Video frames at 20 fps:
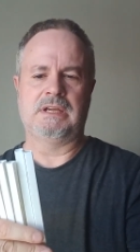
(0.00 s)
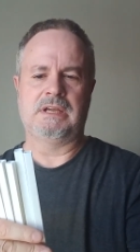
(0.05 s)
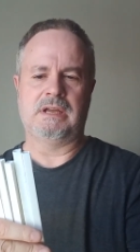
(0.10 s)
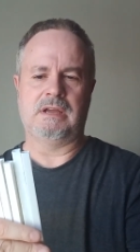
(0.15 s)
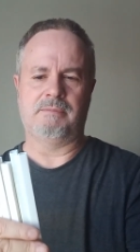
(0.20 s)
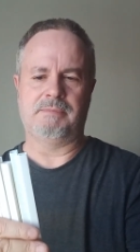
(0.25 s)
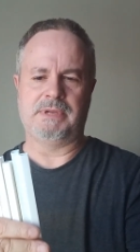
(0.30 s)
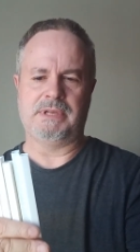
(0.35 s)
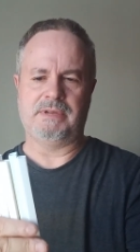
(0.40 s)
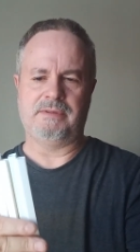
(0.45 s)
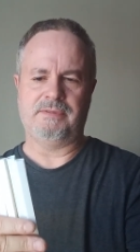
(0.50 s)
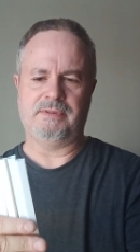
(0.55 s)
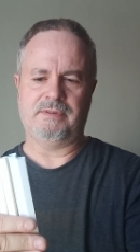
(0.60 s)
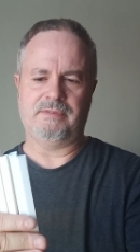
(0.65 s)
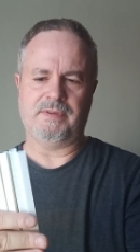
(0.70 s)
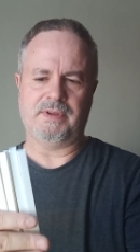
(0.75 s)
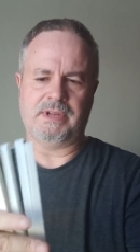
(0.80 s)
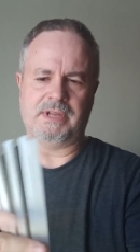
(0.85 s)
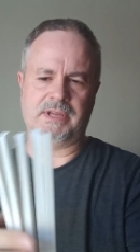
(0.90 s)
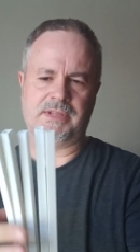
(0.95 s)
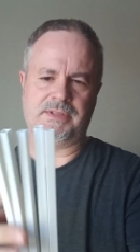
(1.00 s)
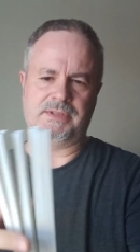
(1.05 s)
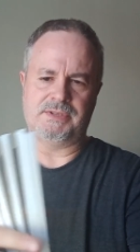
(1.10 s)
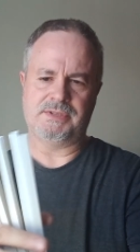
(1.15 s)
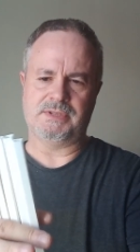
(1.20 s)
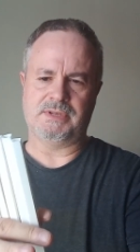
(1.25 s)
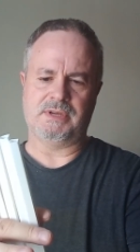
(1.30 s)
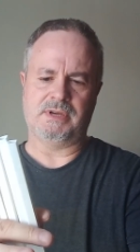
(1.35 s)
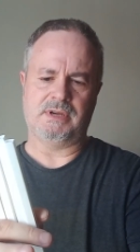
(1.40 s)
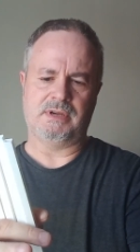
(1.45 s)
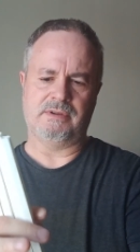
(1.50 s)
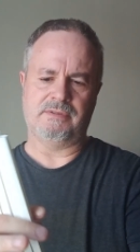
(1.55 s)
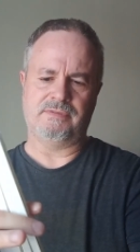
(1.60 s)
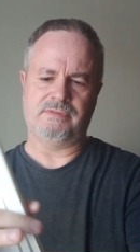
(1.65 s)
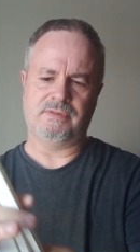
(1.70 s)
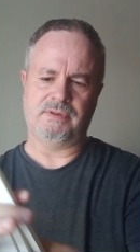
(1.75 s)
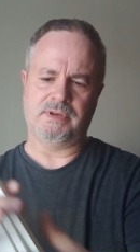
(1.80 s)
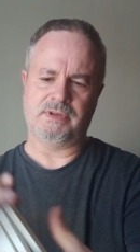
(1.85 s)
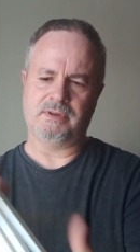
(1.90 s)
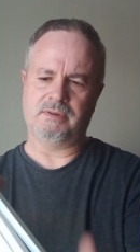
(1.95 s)
I mean, even if I cut these in
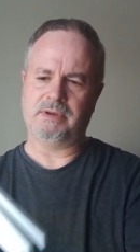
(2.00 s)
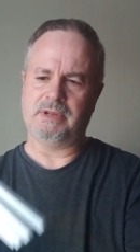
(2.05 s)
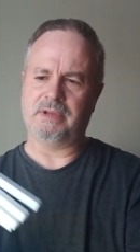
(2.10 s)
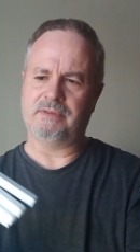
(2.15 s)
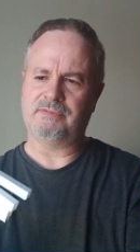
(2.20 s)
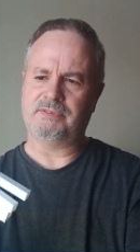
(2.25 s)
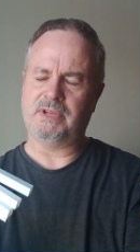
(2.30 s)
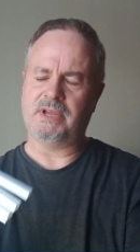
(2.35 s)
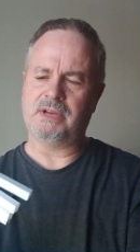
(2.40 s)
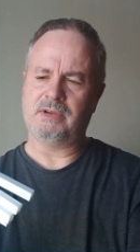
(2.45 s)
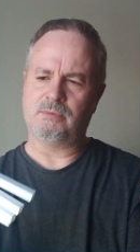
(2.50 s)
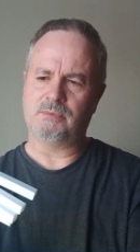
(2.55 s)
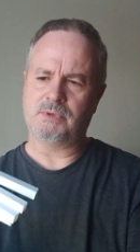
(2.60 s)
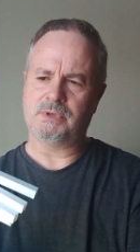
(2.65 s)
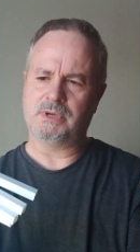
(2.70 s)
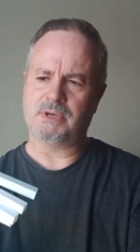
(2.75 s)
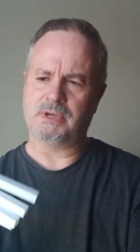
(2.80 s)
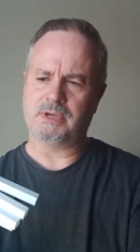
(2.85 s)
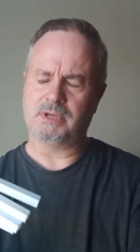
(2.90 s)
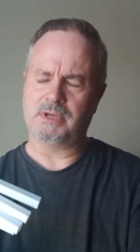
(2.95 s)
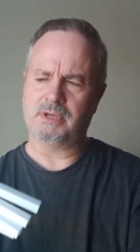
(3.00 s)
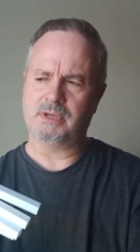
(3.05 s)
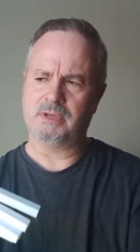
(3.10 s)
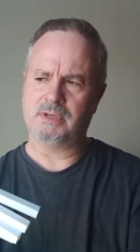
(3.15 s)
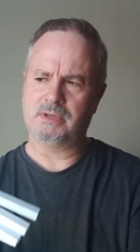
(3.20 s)
half, I'd only have 10, wouldn't I?